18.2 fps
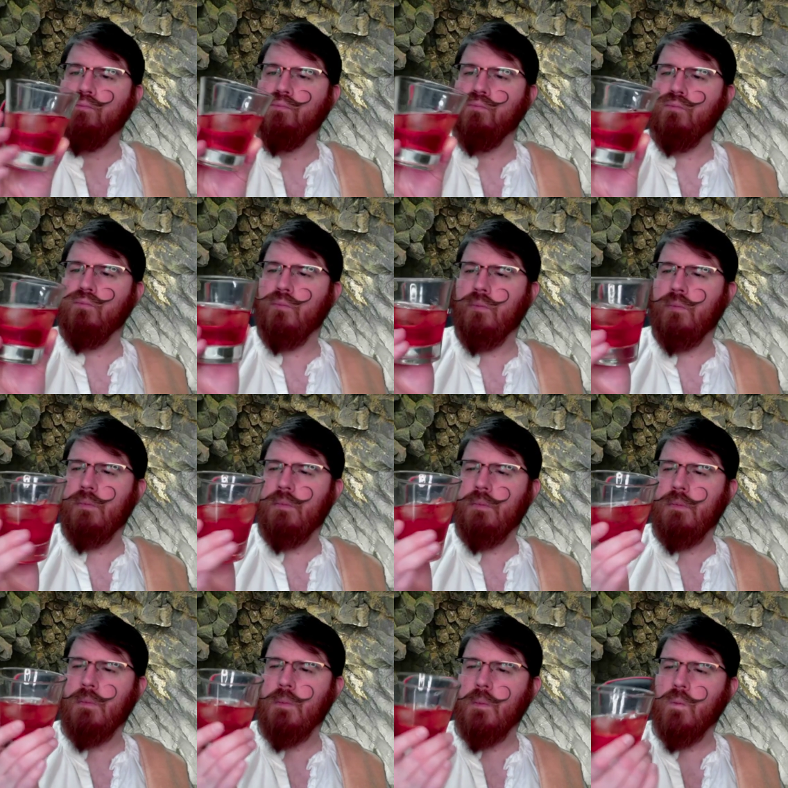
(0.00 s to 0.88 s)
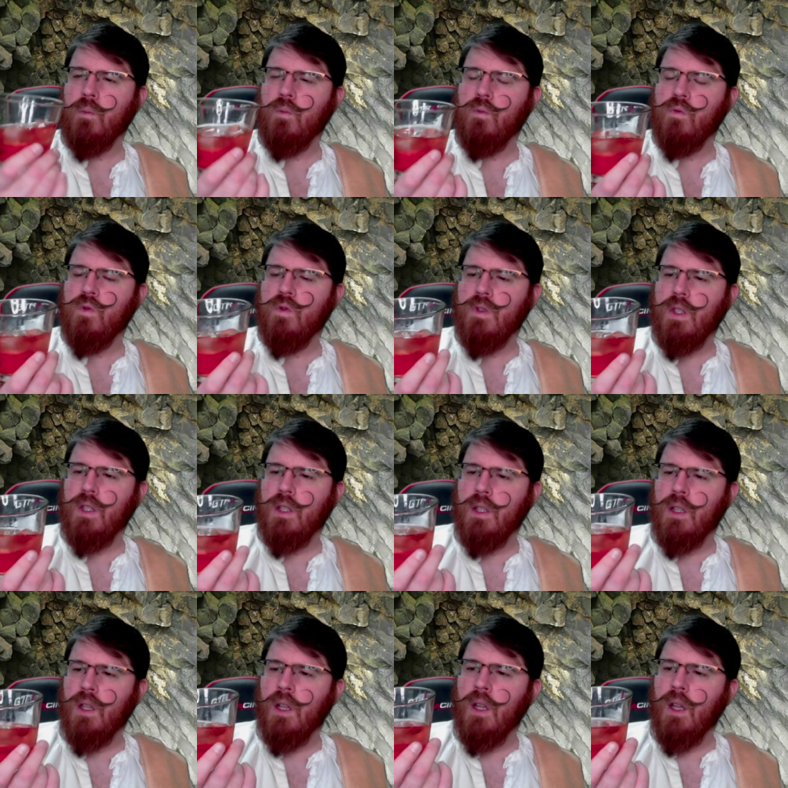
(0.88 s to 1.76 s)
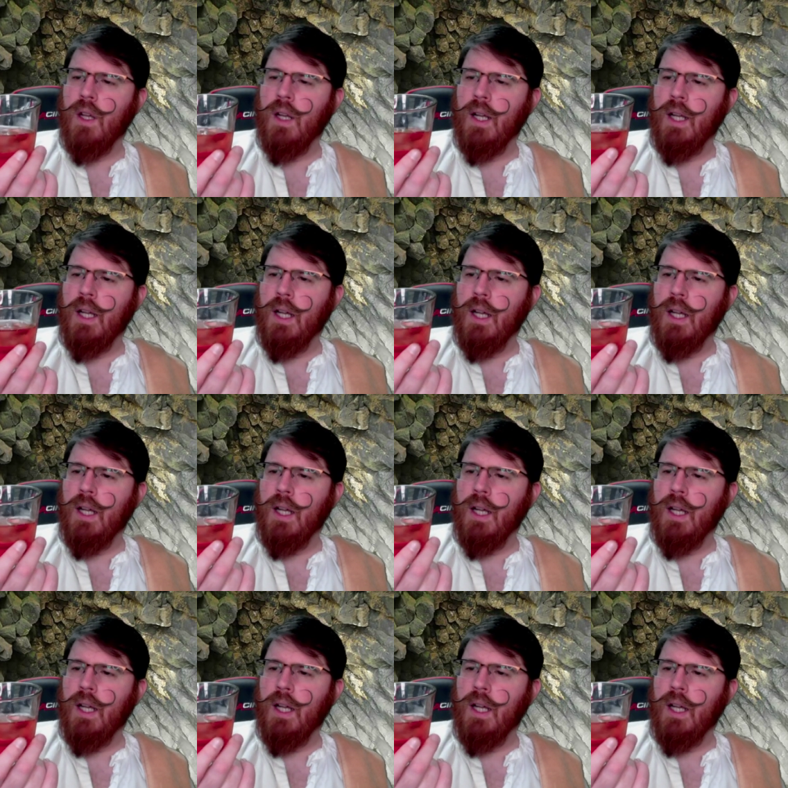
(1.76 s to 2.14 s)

[no speech]